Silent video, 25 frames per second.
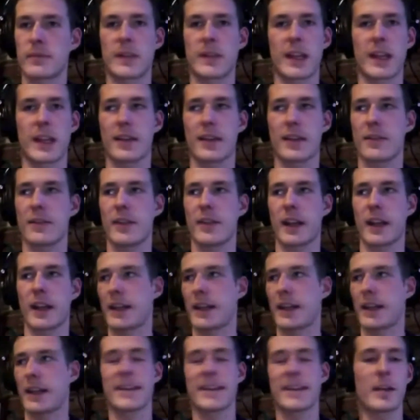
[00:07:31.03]
get like an
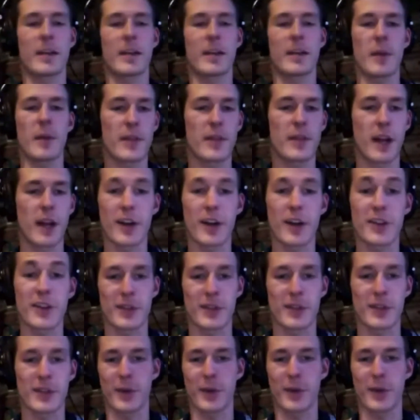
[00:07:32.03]
insane amount of knowledge
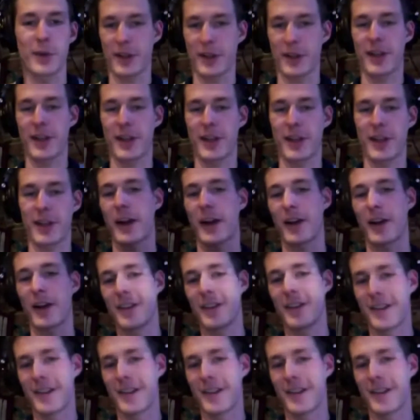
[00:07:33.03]
really quickly about